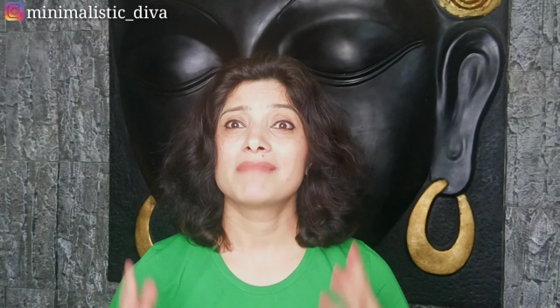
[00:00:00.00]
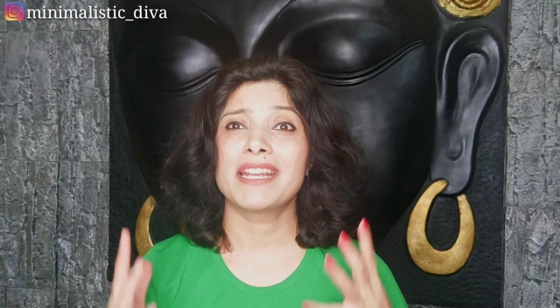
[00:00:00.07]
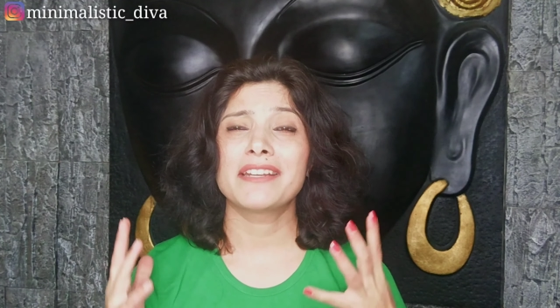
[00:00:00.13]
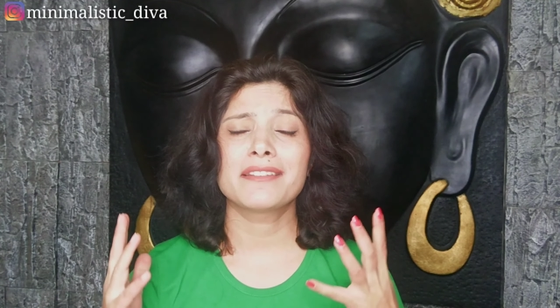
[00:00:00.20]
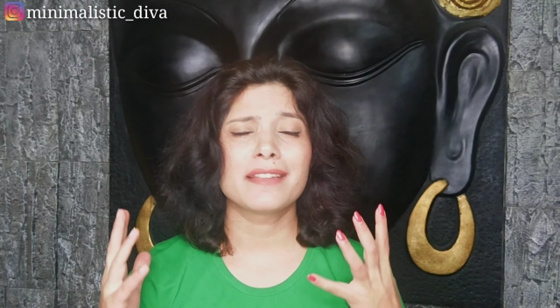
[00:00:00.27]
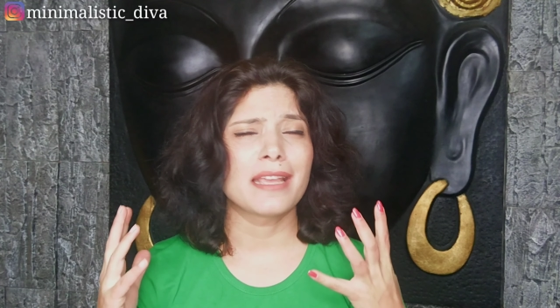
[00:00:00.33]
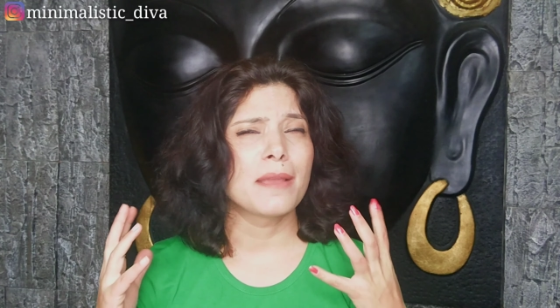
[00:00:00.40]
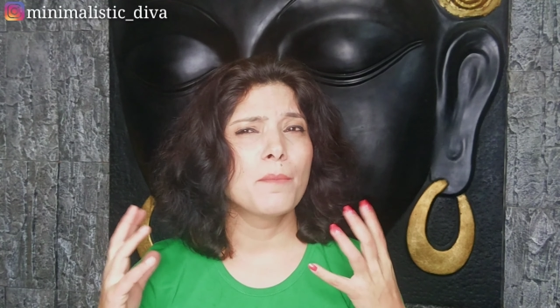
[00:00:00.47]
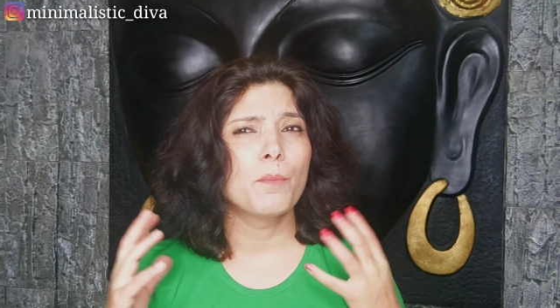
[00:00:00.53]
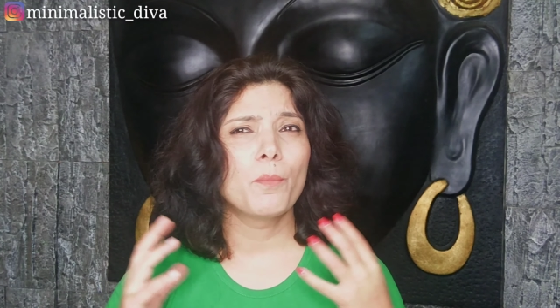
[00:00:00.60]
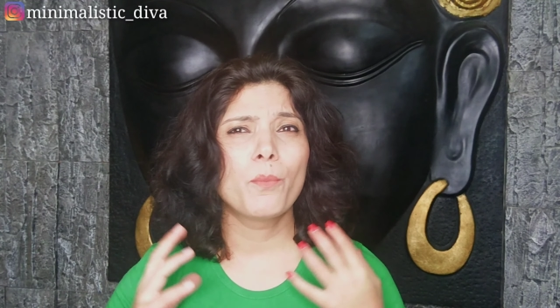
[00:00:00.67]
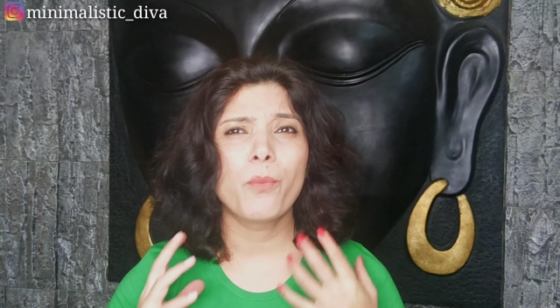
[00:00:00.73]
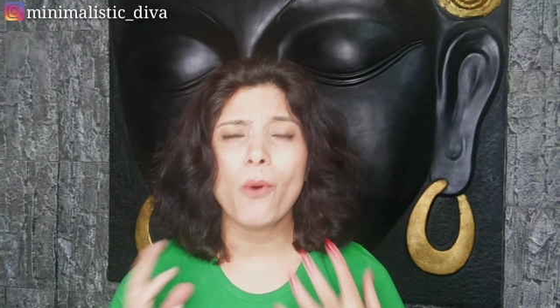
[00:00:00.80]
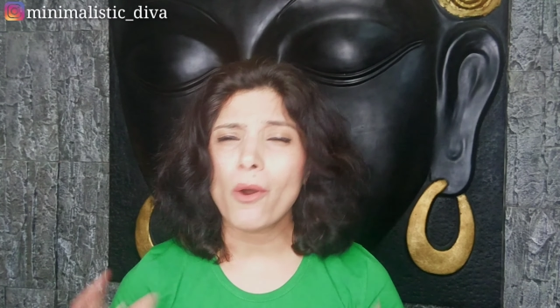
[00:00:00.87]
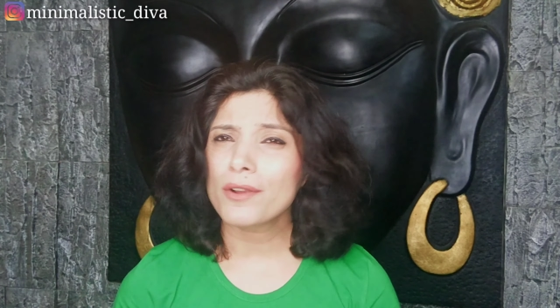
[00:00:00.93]
It's
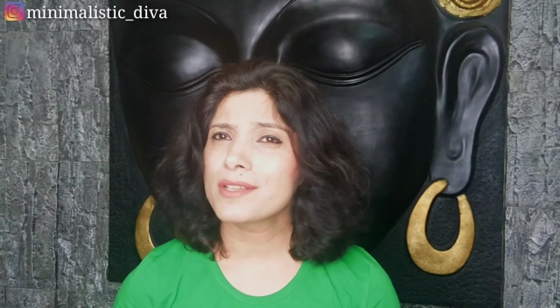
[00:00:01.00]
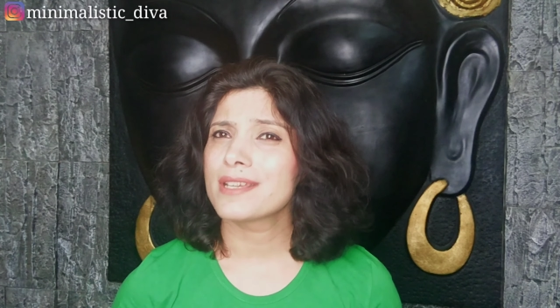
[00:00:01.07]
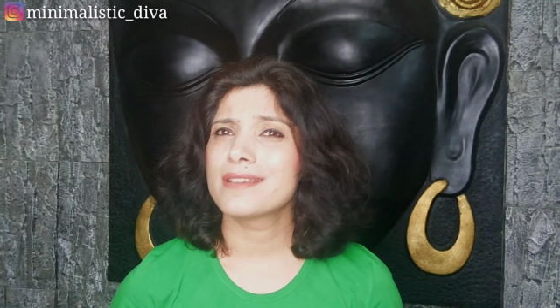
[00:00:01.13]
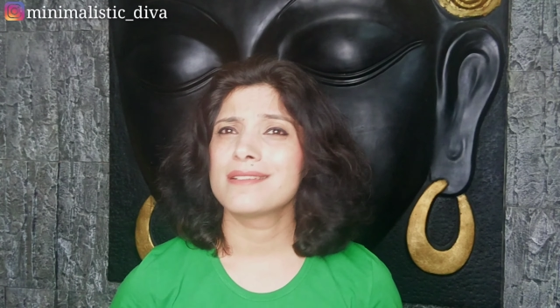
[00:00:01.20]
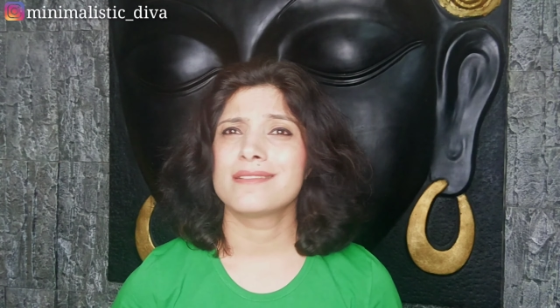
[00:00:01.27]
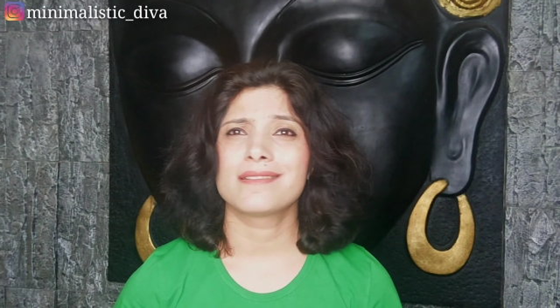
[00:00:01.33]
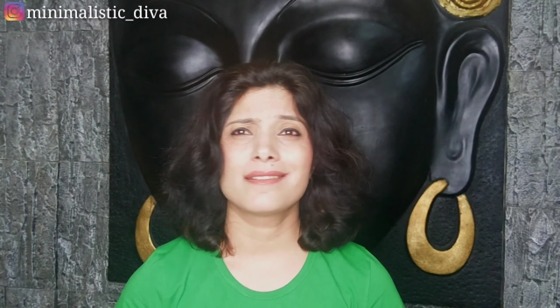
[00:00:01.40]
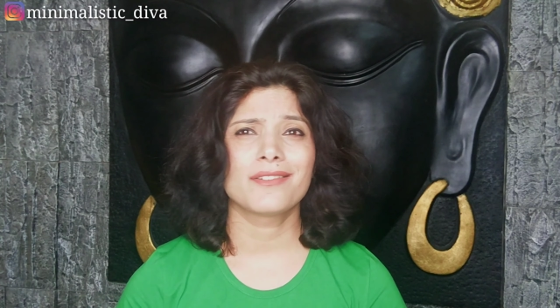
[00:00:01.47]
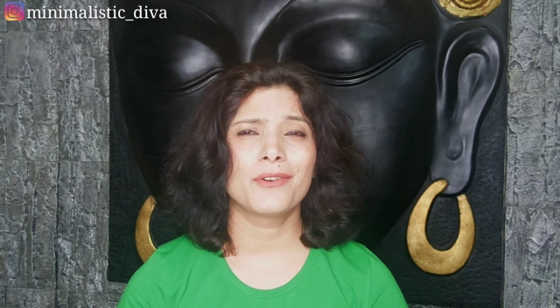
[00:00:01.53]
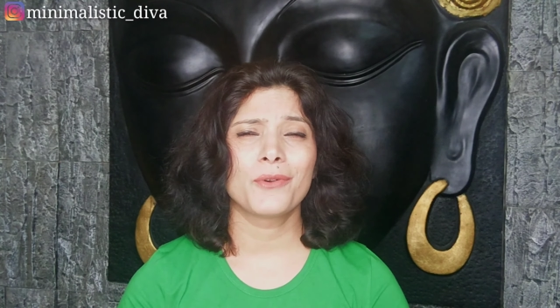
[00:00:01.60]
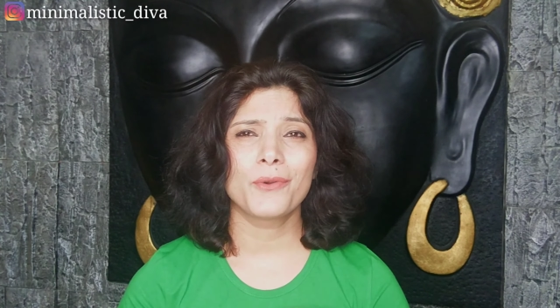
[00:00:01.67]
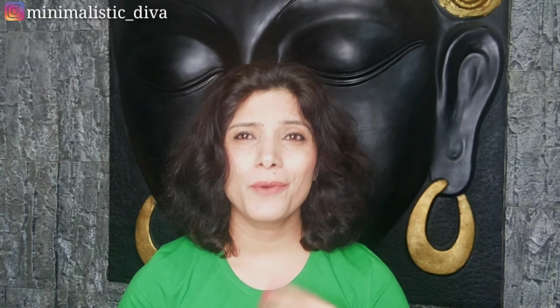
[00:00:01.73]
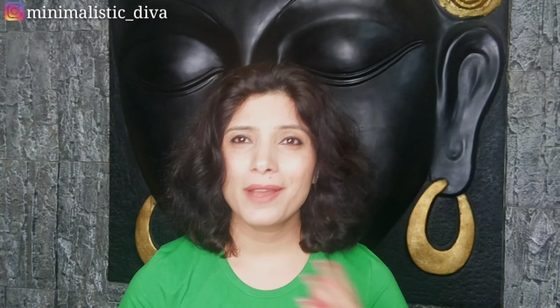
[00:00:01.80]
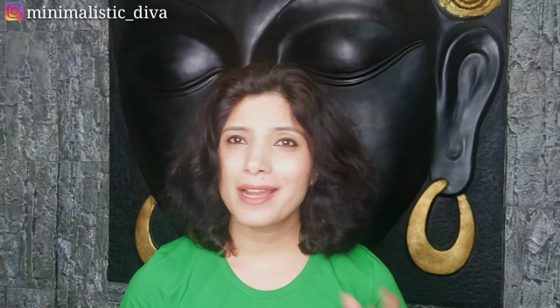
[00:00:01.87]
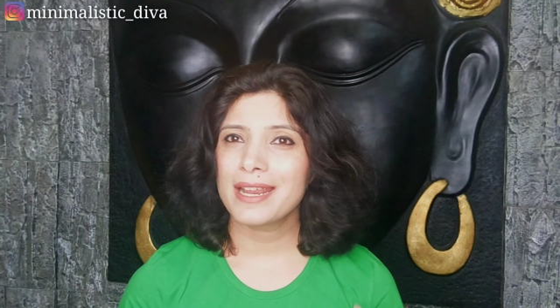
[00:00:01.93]
important,
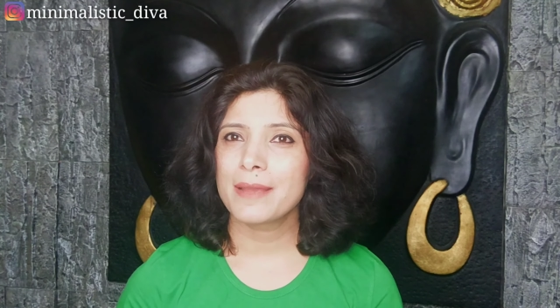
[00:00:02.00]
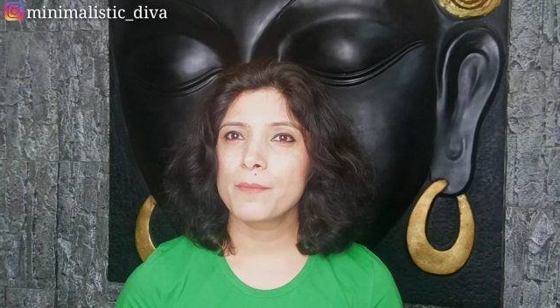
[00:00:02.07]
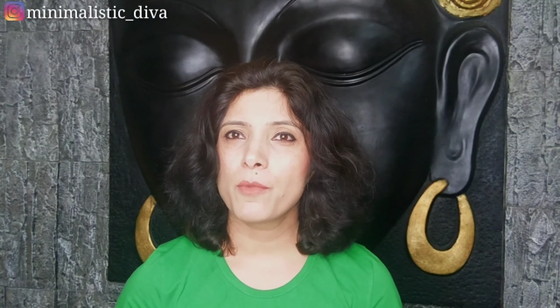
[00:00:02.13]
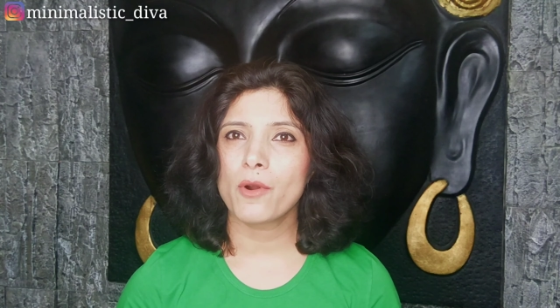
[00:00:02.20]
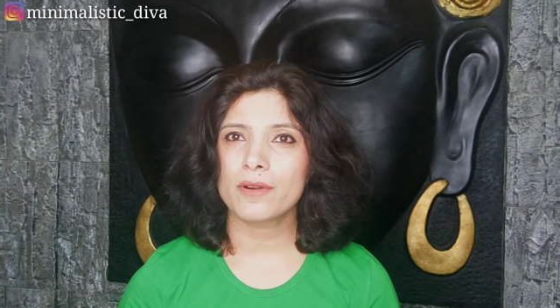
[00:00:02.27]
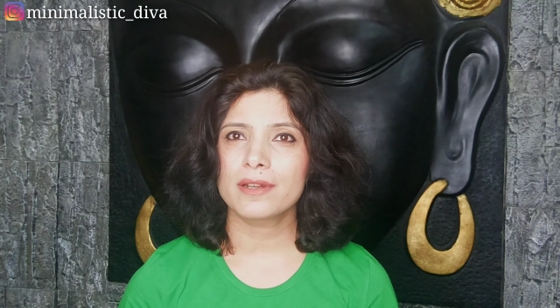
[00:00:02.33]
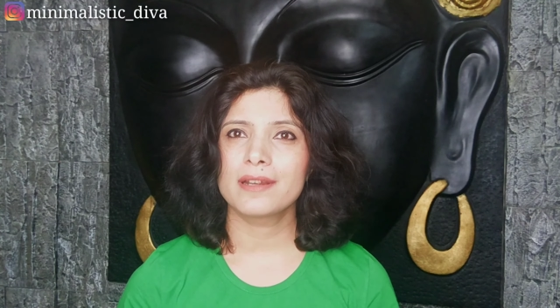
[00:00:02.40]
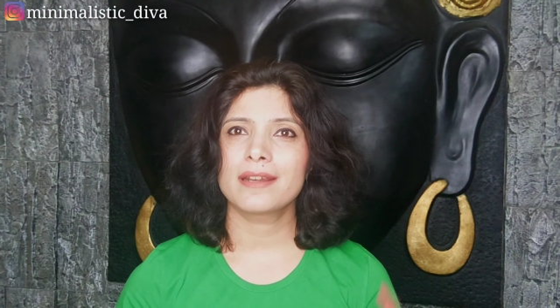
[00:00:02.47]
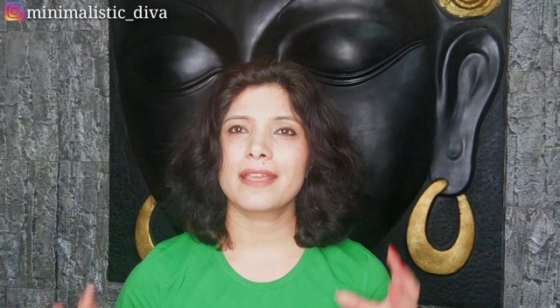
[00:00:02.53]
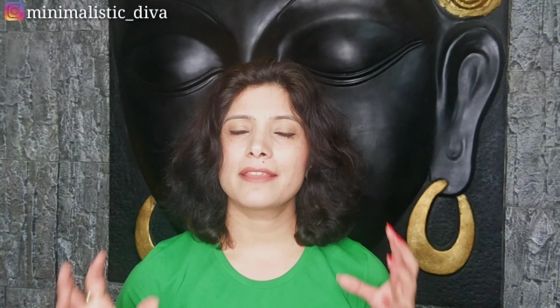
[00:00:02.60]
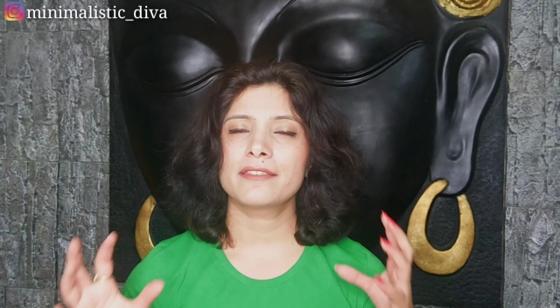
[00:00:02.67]
really important,